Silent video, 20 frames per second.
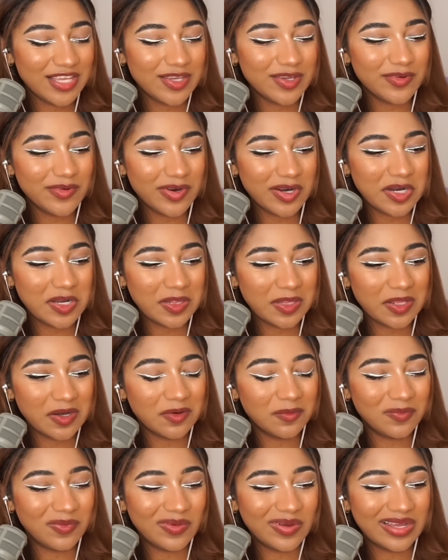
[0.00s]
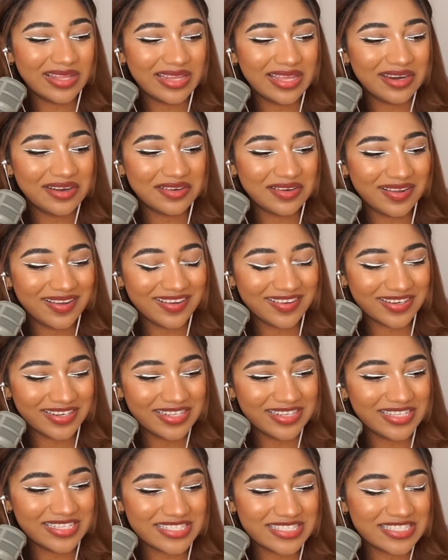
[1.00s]
you are a little boy. They are not gonna
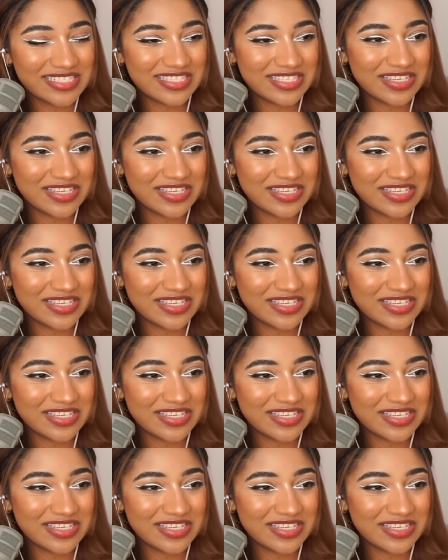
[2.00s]
listen to